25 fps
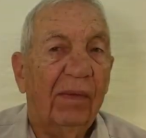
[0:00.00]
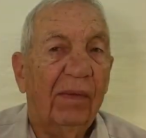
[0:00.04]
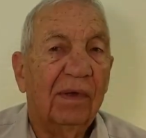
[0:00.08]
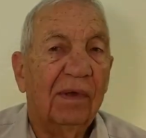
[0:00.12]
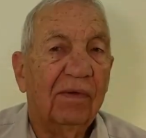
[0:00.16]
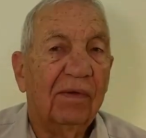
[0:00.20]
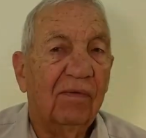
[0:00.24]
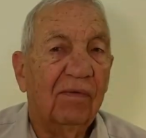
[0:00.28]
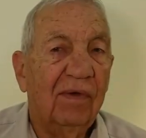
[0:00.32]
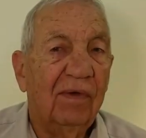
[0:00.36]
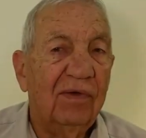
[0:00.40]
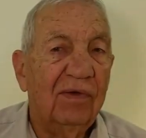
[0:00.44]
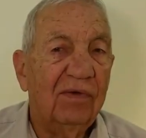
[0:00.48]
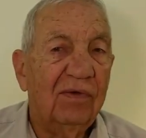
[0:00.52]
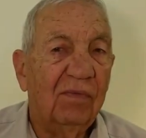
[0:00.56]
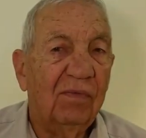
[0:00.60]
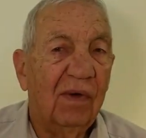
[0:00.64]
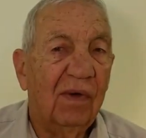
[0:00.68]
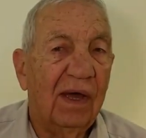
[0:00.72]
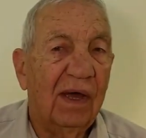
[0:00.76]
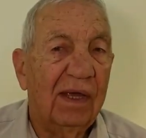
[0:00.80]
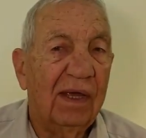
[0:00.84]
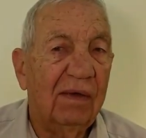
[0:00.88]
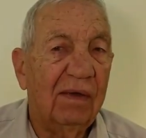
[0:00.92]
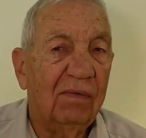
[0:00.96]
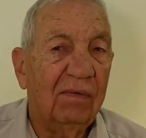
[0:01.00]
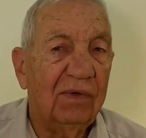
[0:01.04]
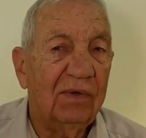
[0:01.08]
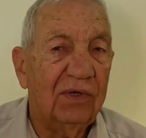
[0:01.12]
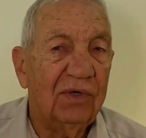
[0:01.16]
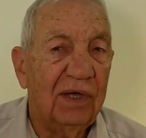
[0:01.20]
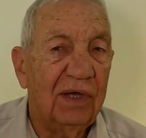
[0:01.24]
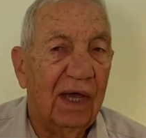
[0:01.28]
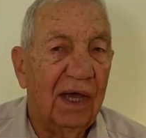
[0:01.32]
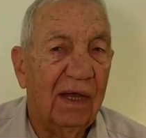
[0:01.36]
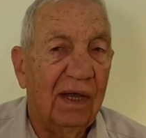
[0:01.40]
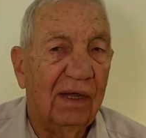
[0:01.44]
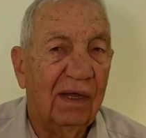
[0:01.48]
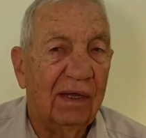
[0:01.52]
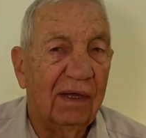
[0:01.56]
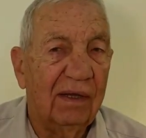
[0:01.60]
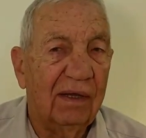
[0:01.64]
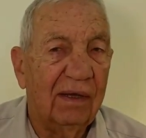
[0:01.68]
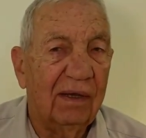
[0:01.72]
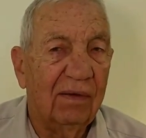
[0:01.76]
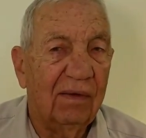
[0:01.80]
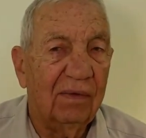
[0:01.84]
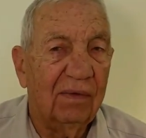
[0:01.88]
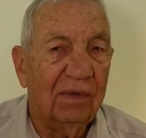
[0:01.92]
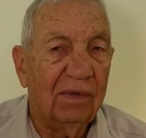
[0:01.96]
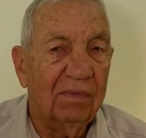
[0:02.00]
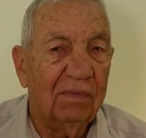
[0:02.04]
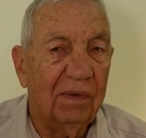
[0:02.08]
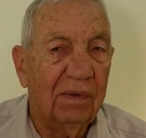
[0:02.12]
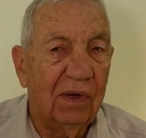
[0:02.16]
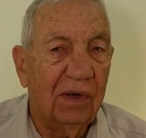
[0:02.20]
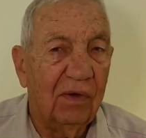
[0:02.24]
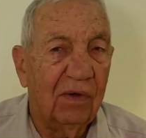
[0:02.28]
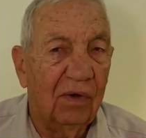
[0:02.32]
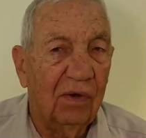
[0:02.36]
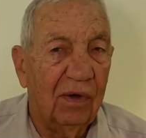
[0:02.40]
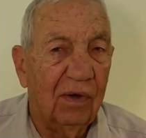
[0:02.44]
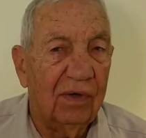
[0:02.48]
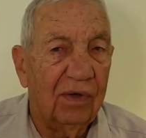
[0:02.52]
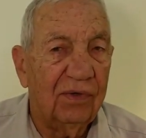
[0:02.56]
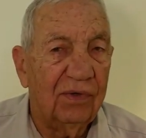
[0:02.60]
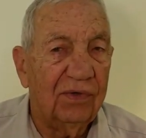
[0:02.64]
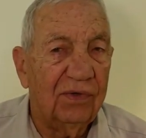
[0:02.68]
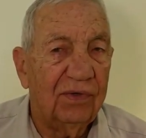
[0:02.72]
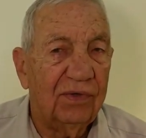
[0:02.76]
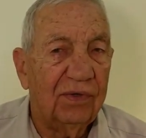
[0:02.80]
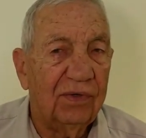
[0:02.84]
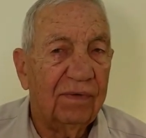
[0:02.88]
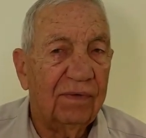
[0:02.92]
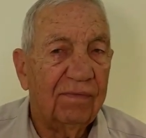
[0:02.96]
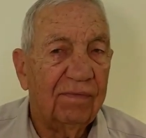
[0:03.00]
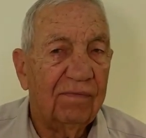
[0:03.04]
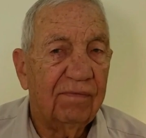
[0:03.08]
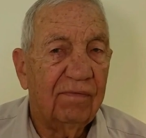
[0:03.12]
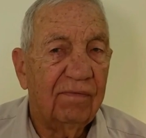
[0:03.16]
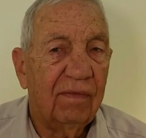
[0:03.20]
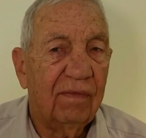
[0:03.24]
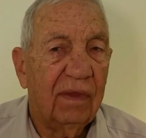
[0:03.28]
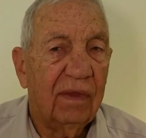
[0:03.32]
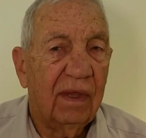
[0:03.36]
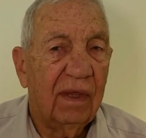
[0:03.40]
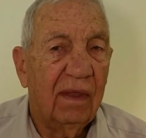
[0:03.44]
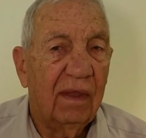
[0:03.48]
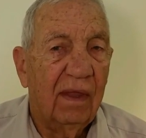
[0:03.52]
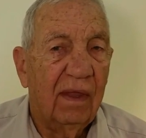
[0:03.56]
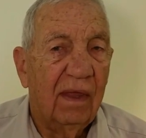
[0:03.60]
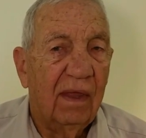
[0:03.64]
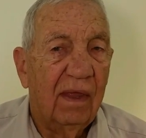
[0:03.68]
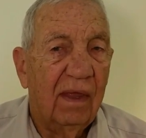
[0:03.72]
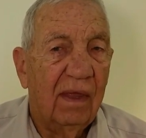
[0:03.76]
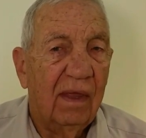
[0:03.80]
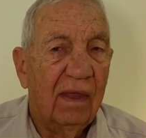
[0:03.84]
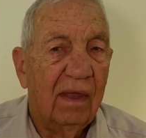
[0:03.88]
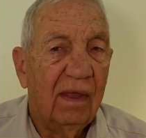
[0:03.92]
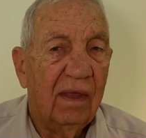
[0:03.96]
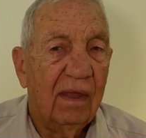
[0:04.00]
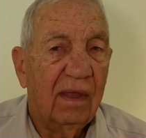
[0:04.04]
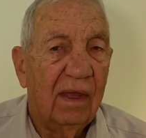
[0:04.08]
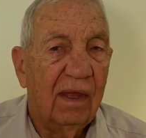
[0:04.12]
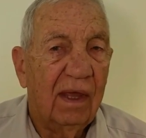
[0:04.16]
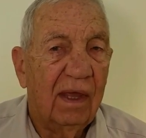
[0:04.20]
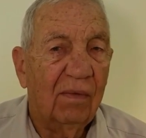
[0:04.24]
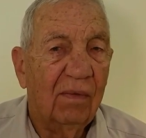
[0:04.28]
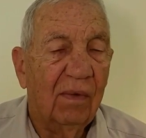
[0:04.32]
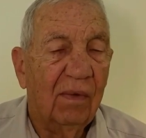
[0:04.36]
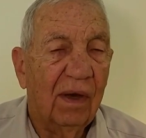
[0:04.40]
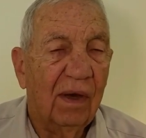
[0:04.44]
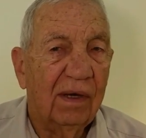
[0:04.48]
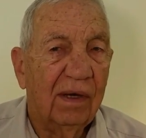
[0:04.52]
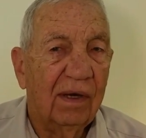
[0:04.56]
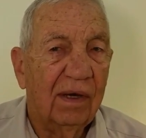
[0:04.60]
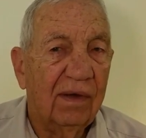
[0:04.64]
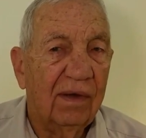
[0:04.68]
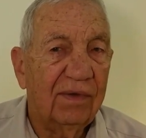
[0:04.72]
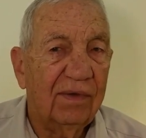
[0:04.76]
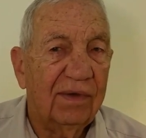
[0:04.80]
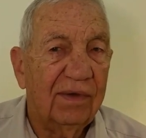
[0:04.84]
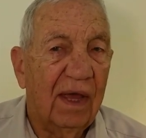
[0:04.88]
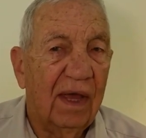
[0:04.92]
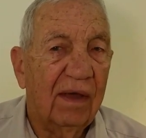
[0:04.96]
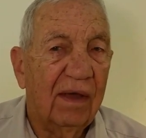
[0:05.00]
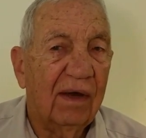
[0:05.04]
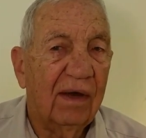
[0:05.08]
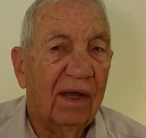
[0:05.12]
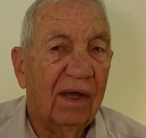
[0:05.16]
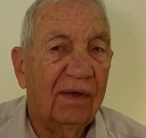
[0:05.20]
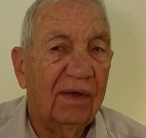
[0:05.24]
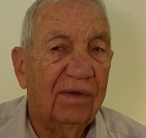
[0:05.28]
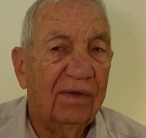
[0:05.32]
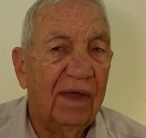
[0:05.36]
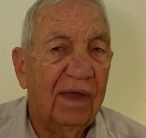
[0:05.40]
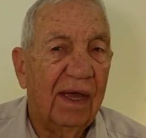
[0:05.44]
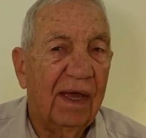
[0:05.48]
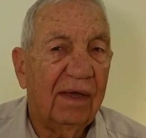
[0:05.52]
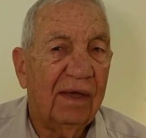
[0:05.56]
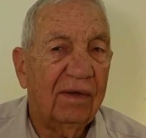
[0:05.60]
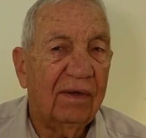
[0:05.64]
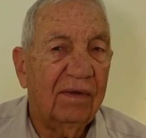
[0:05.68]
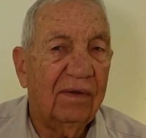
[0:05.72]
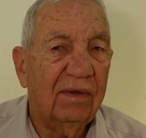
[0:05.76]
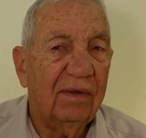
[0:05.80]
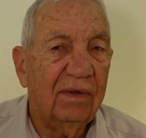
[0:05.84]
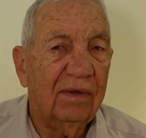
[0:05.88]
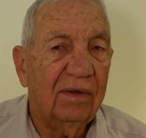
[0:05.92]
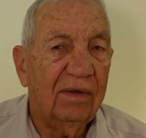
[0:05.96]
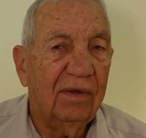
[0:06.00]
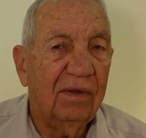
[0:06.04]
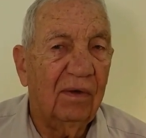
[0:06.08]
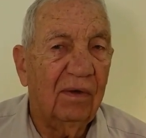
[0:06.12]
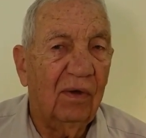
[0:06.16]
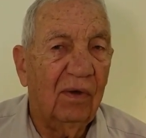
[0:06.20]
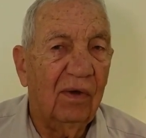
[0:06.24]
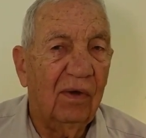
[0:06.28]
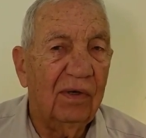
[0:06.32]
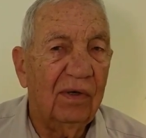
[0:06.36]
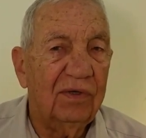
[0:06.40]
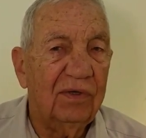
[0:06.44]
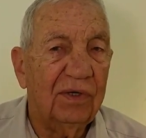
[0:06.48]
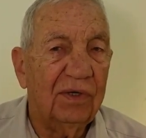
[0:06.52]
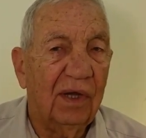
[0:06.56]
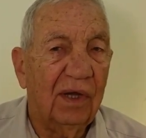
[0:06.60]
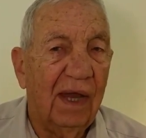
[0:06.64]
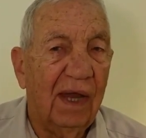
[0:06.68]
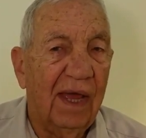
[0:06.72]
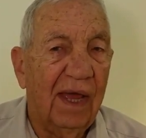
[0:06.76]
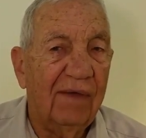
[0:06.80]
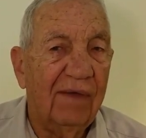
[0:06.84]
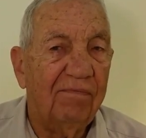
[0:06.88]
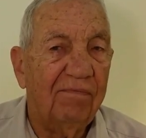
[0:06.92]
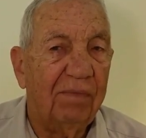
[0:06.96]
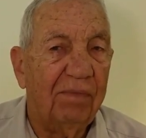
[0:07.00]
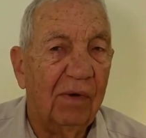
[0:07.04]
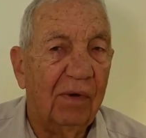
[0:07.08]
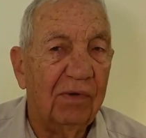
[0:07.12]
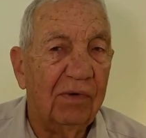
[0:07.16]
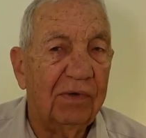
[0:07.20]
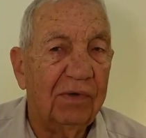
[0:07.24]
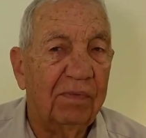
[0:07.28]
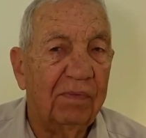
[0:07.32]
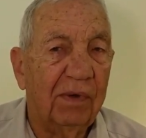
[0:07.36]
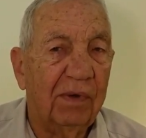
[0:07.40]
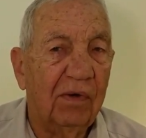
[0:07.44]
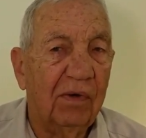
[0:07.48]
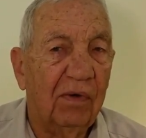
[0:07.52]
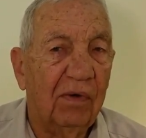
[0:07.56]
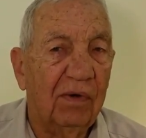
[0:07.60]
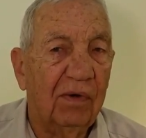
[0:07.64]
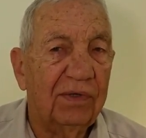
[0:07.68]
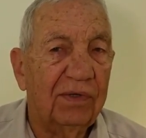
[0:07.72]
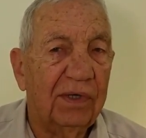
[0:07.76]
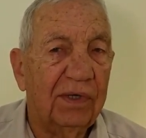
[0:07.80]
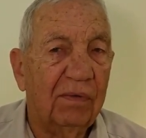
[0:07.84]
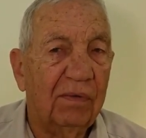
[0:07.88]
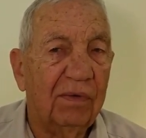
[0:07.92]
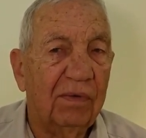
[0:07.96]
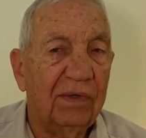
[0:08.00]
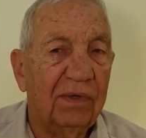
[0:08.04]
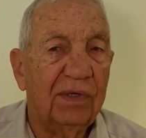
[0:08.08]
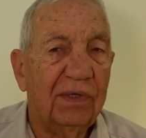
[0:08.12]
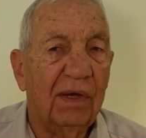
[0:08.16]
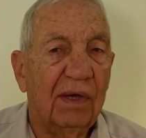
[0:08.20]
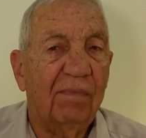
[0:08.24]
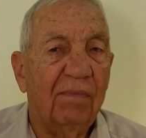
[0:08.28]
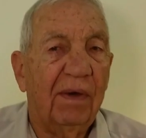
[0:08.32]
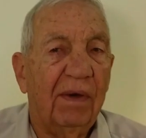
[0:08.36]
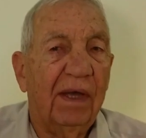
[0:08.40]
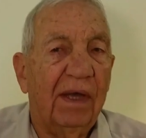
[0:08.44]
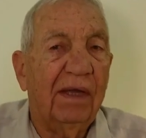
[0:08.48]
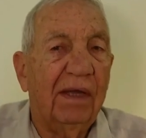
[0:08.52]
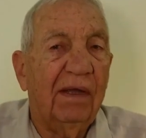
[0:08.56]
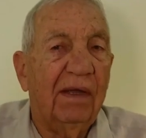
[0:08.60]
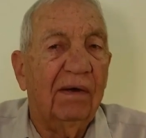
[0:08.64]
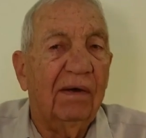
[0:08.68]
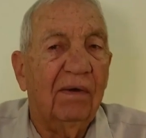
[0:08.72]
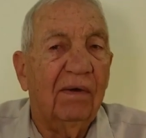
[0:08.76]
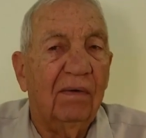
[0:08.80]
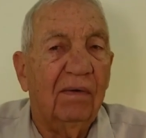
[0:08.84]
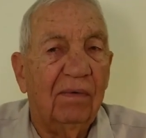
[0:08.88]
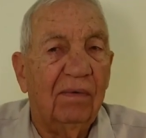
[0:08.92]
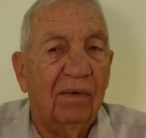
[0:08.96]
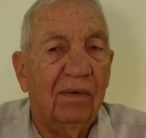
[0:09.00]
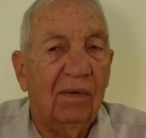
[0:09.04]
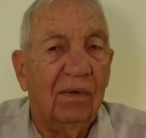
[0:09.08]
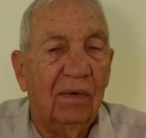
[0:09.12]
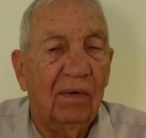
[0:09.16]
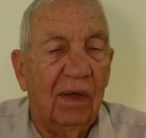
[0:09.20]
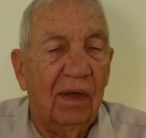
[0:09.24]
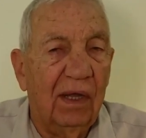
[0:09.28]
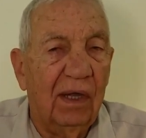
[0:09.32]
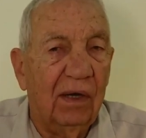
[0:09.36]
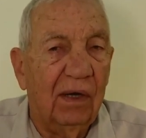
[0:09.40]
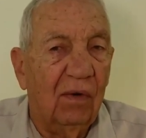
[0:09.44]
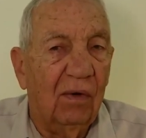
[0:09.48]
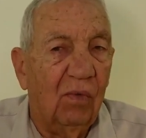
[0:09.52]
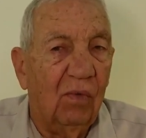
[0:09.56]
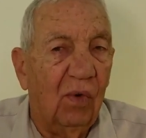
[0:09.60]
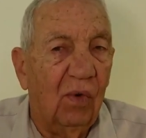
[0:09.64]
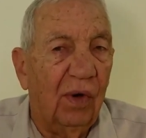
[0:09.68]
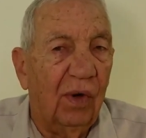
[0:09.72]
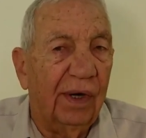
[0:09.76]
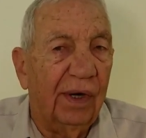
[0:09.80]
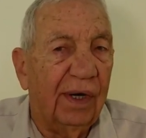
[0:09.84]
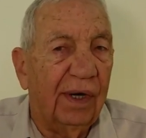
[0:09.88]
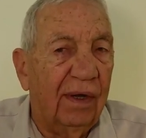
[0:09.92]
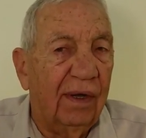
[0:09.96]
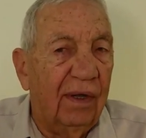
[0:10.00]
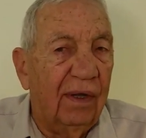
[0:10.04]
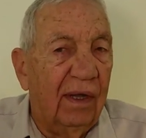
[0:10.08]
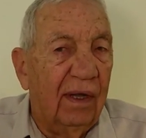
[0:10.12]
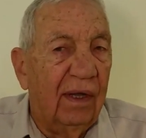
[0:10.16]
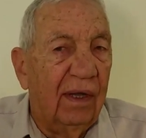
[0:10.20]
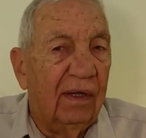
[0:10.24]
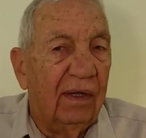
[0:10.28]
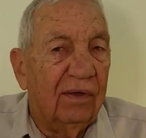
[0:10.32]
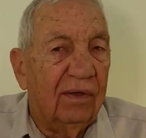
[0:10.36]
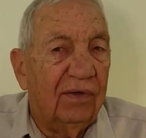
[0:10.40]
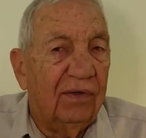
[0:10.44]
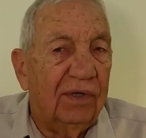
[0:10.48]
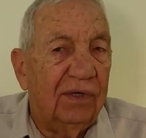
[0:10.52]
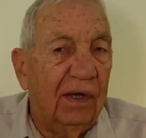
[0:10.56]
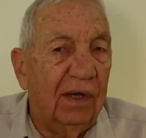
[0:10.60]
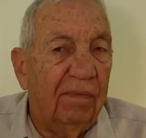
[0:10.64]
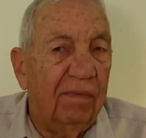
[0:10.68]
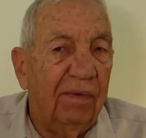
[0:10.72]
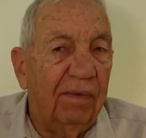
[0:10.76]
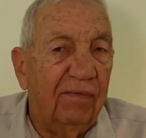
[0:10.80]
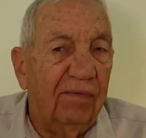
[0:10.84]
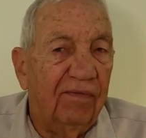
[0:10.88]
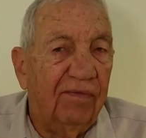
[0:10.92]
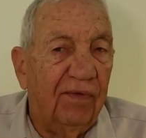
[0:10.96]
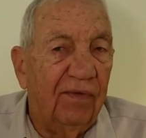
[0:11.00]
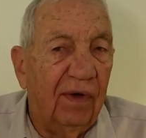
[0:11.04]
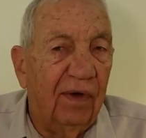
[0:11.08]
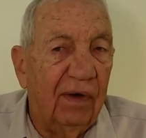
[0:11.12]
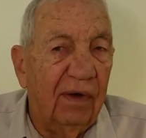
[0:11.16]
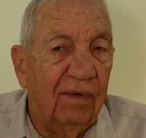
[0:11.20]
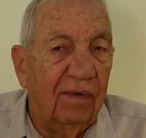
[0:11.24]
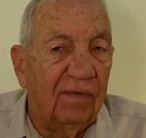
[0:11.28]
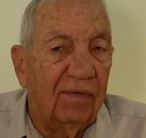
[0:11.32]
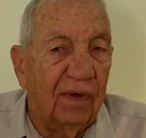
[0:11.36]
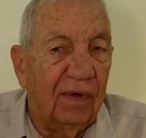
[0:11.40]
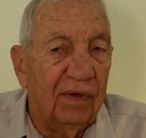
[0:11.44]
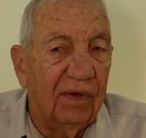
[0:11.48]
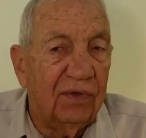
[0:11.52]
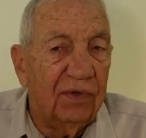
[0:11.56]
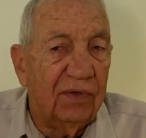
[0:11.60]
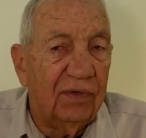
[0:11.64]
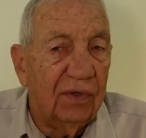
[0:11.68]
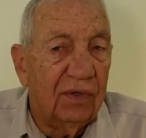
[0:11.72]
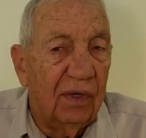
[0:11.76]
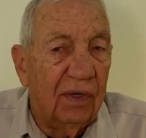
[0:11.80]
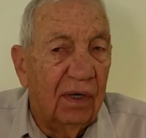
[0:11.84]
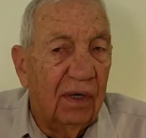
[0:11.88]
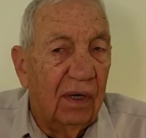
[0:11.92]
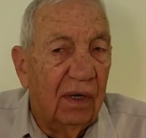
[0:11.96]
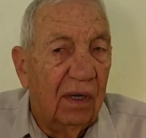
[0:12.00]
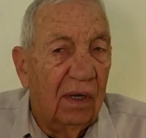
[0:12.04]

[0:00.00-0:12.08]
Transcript: But the reason why he was yelling was because he wanted us out on deck to launch the lifeboats because there was somebody in the, in the water. The ship in front of us